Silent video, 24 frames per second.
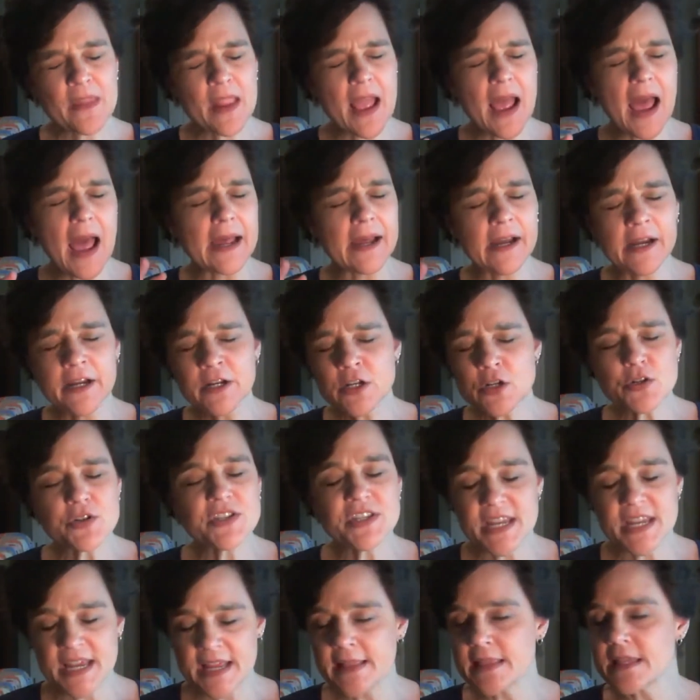I
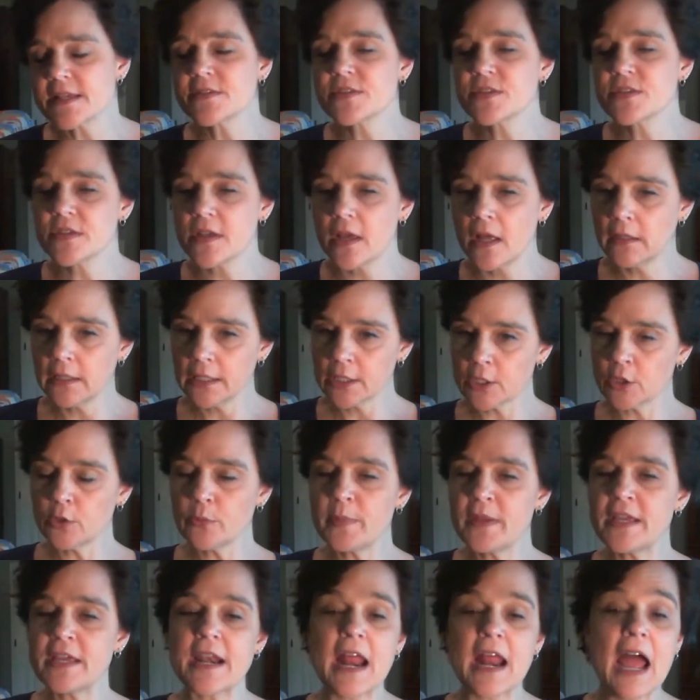understand this a little
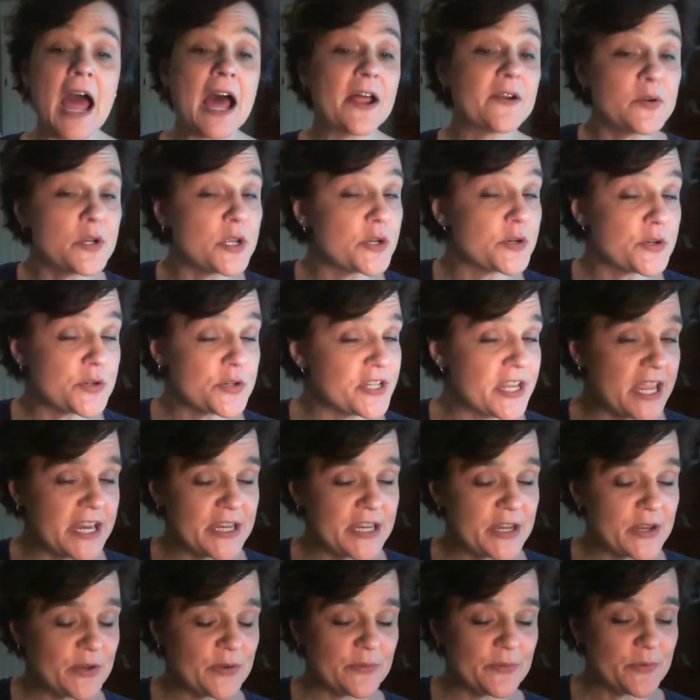bit. I don't understand
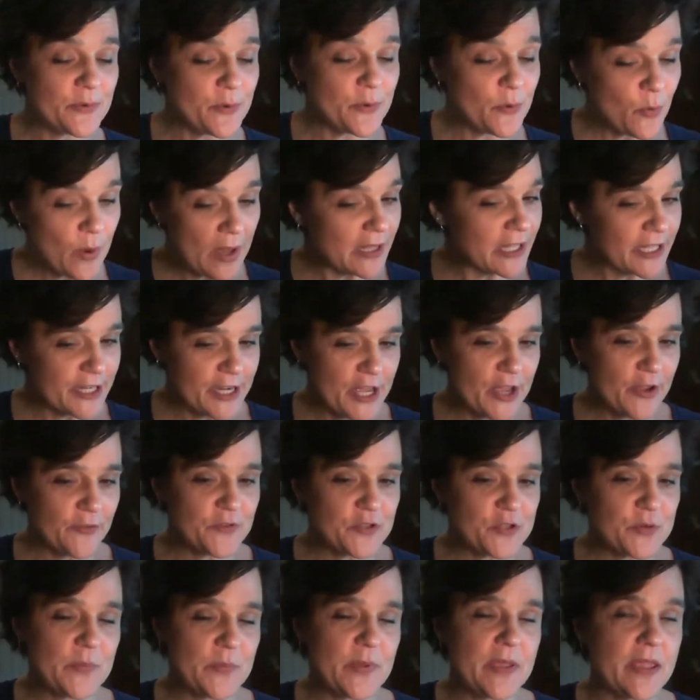it well enough
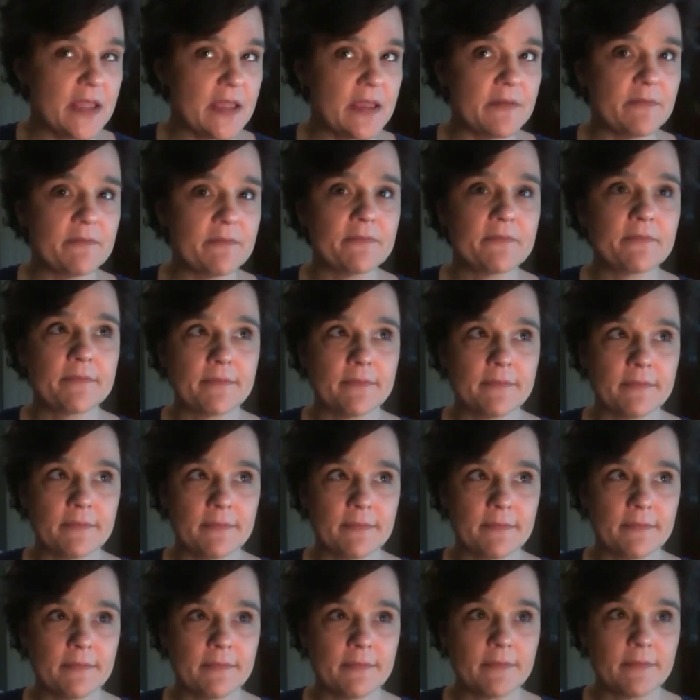to be
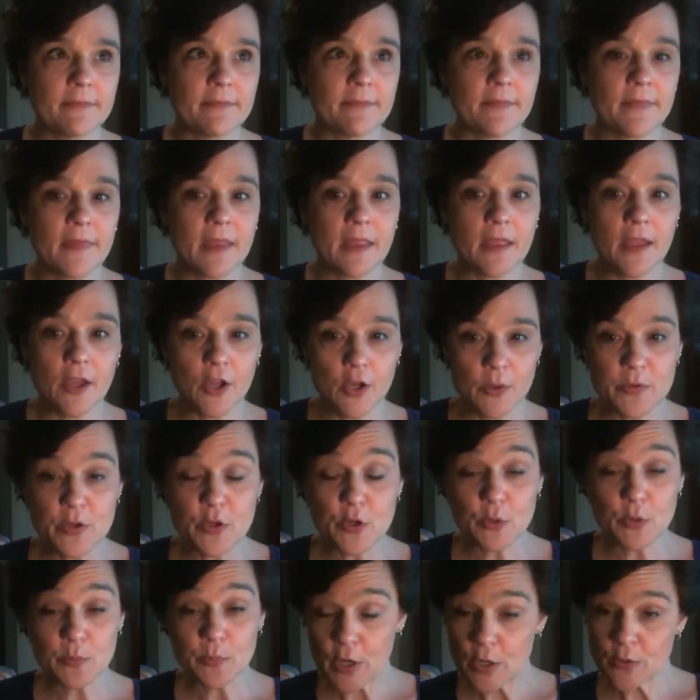a
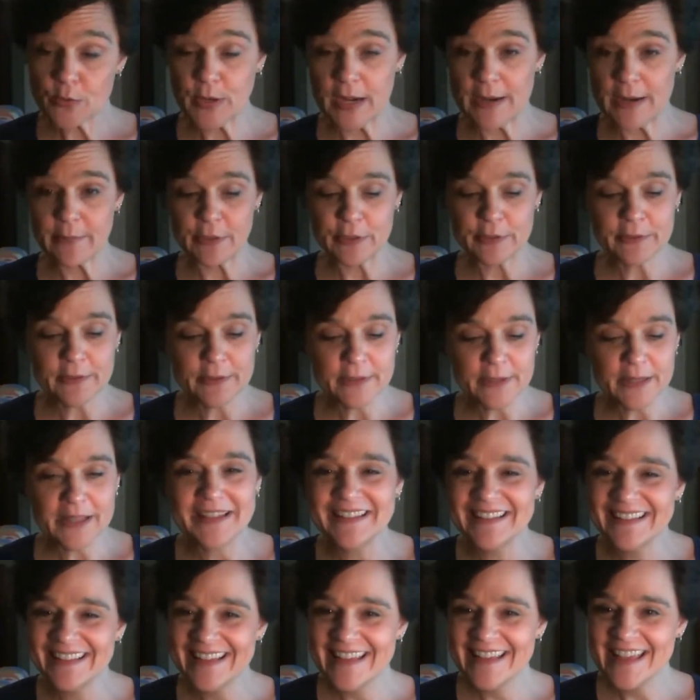computer programmer,
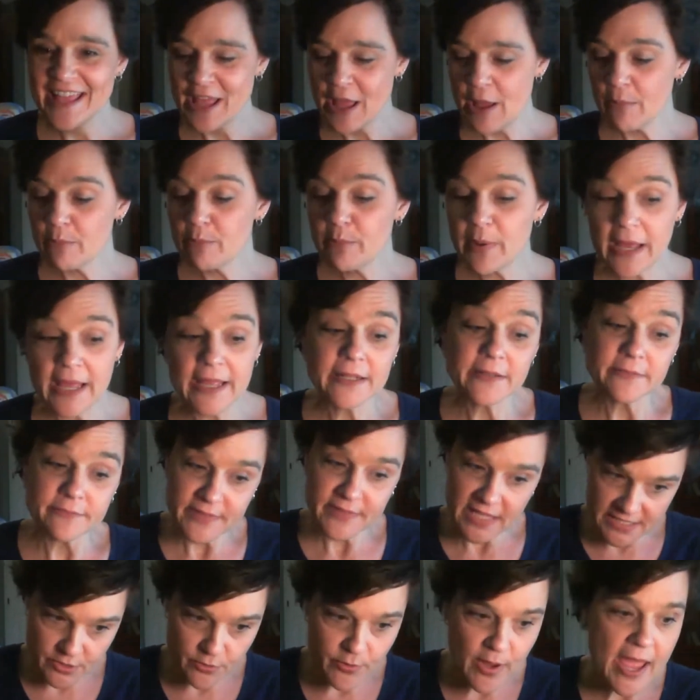but
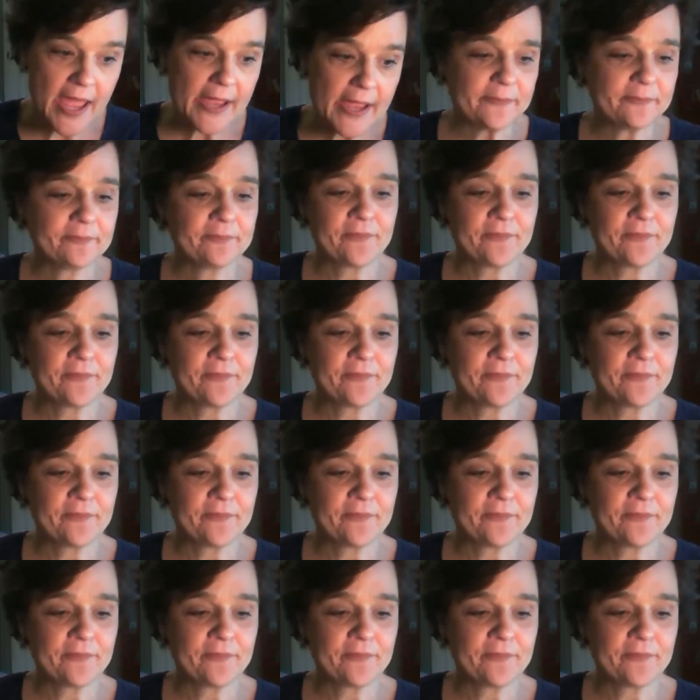that's okay.